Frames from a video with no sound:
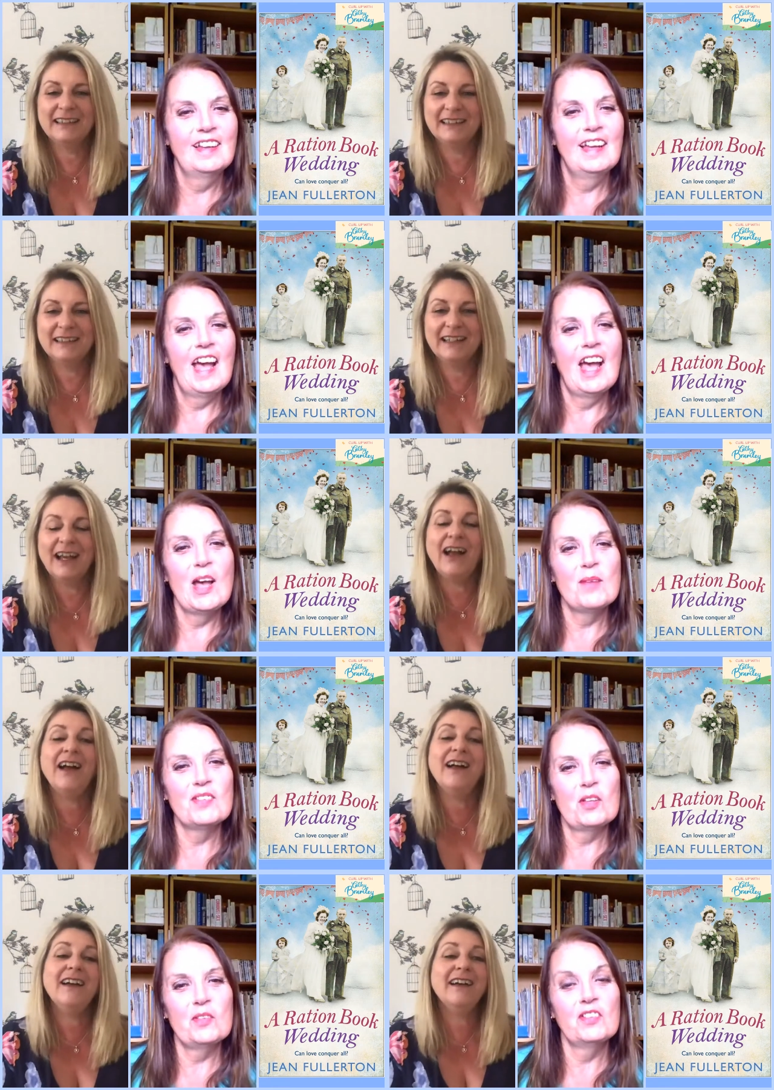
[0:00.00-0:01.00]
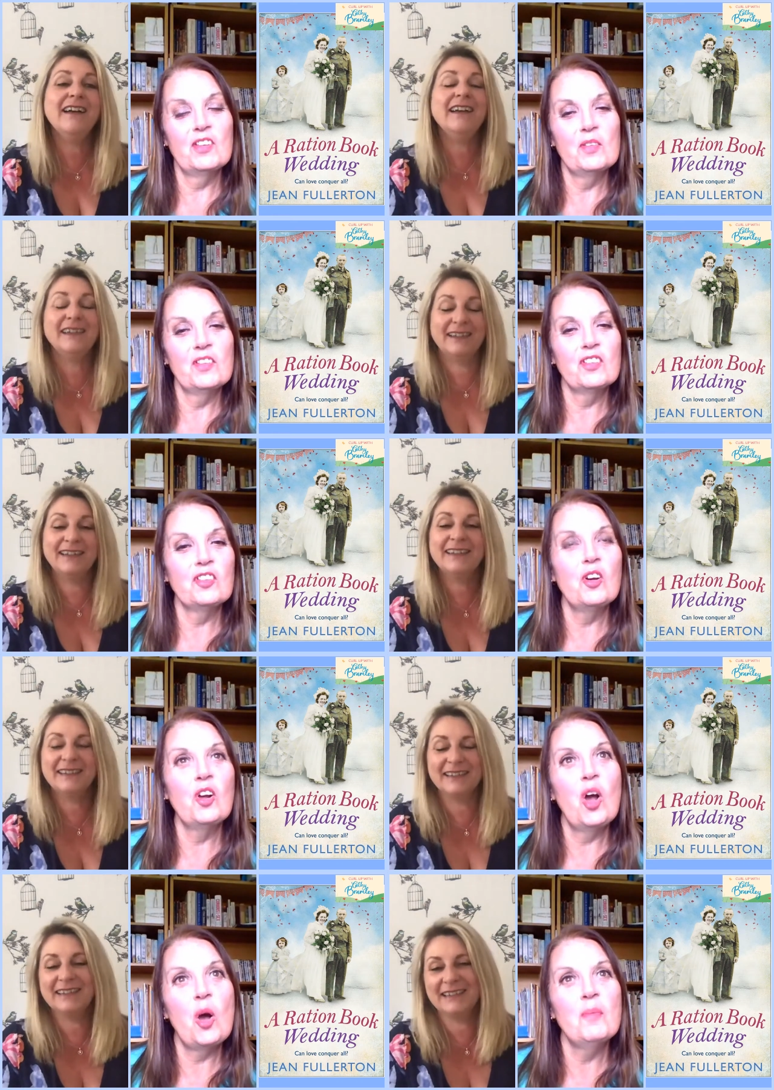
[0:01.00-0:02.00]
Speaker 1: Um, so was ah. a sort of
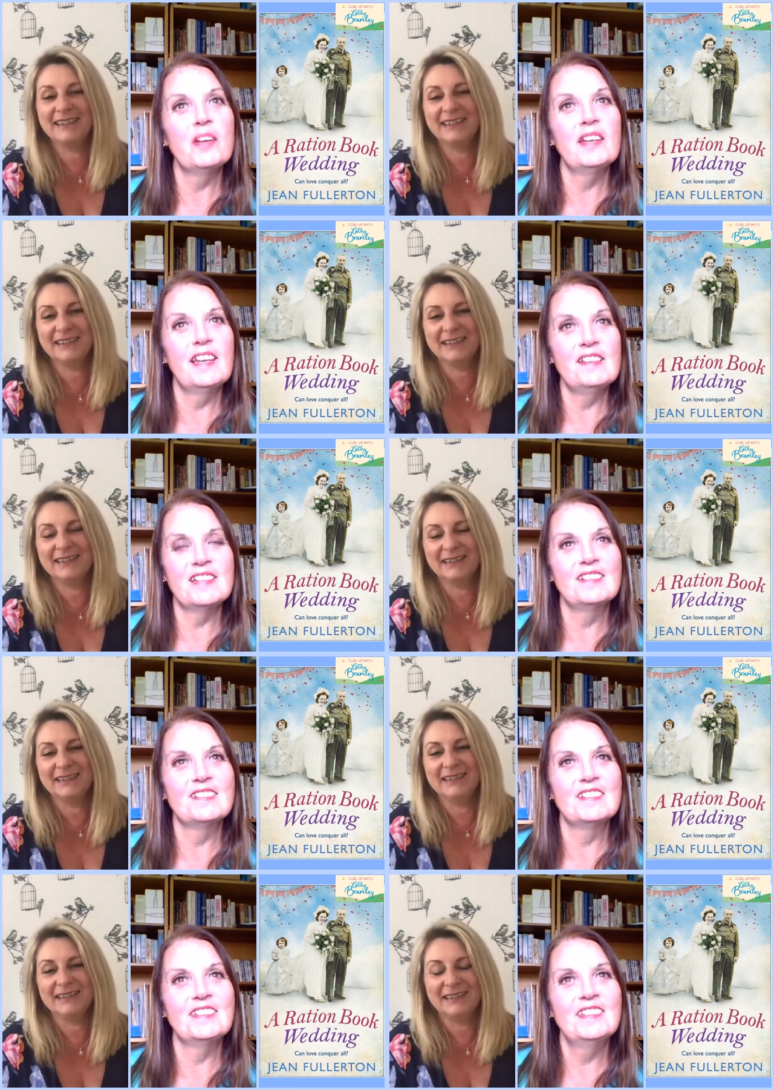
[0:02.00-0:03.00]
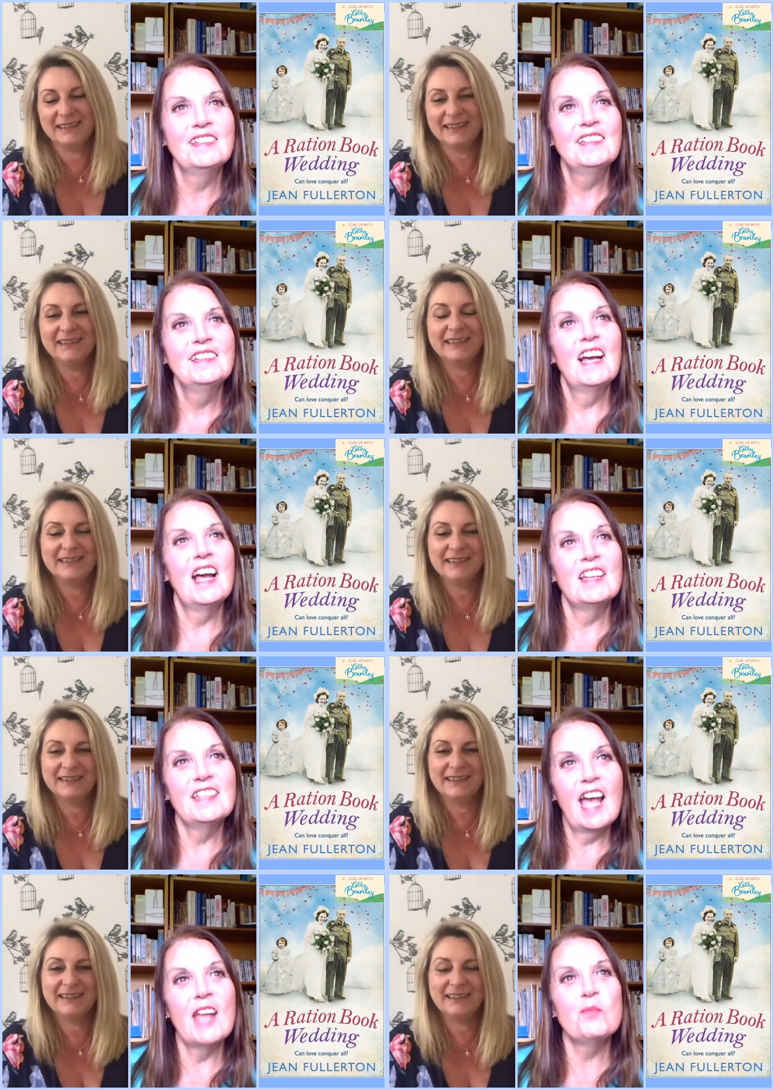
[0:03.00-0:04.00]
common East London uh,
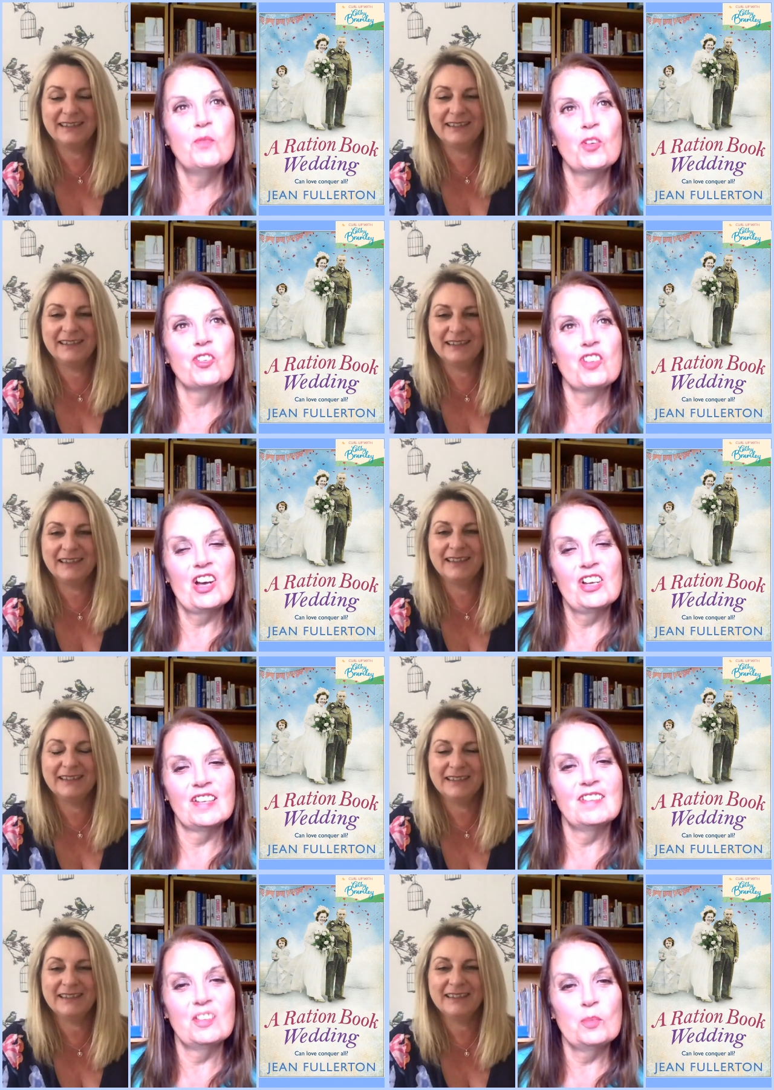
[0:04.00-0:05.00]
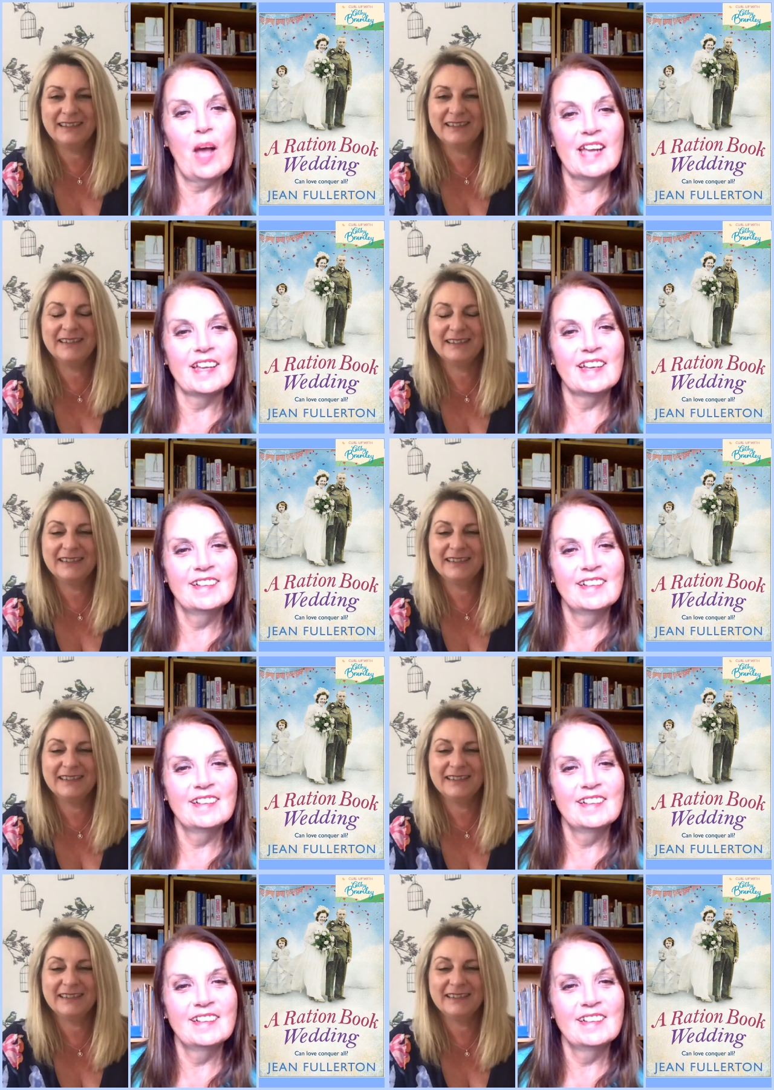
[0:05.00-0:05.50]
name for Charlies is wag.